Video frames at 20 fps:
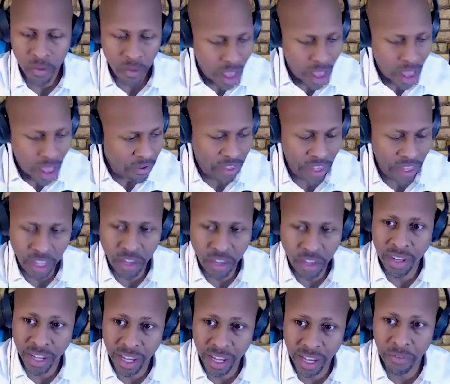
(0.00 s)
everything you
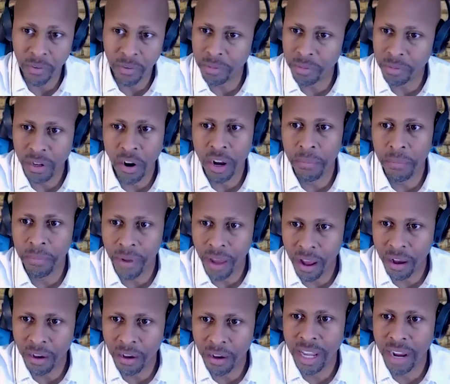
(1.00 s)
did from starting
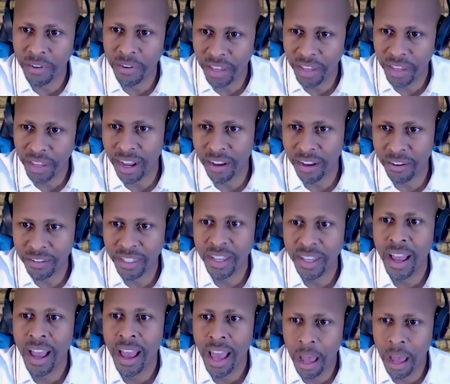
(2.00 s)
blogs to everything else
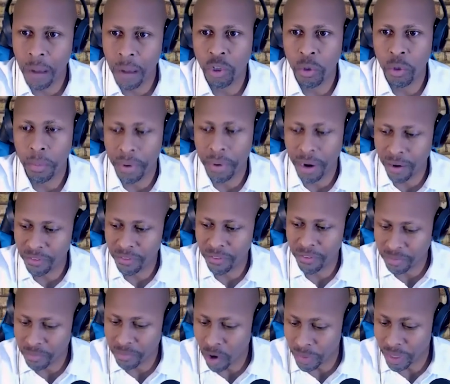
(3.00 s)
helped you prepare for
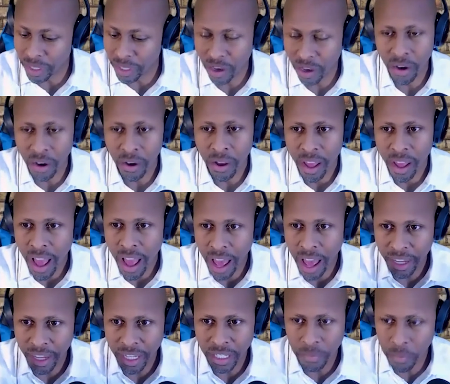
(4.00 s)
this moment. So
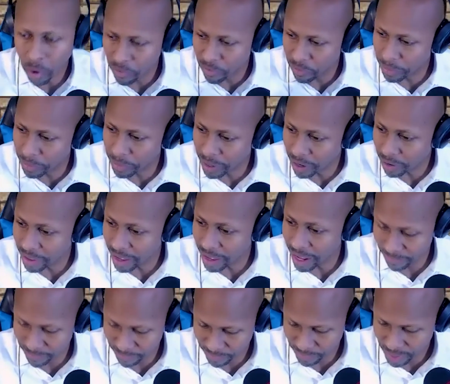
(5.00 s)
I think it's important for people to know
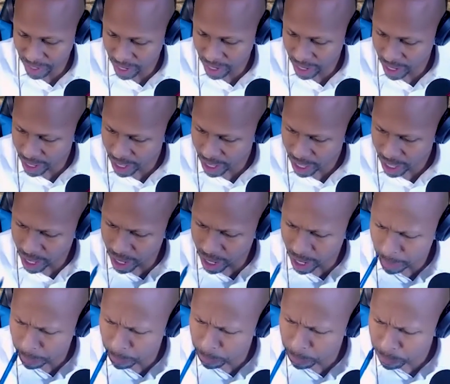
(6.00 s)

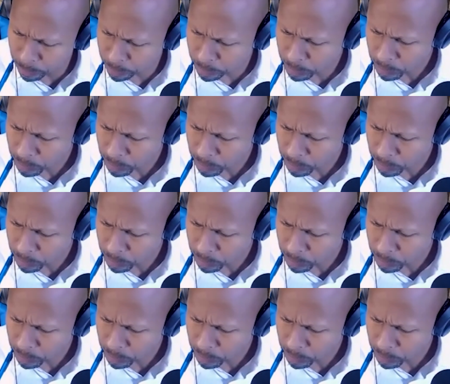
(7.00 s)
that.